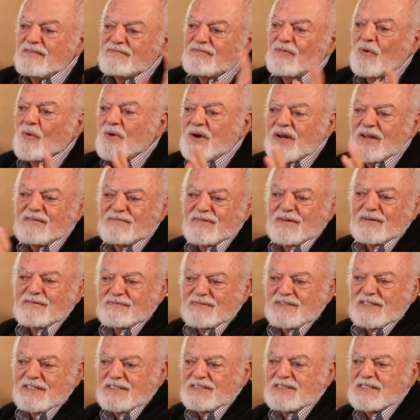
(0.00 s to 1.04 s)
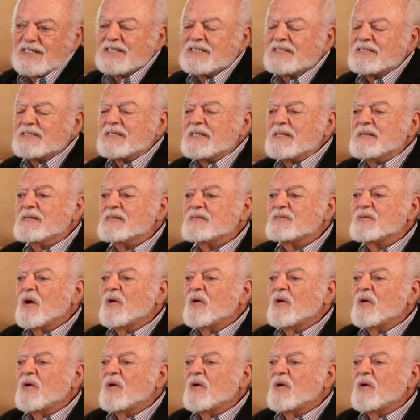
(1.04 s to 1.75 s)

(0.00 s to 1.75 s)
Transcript: 40, 50, 60. And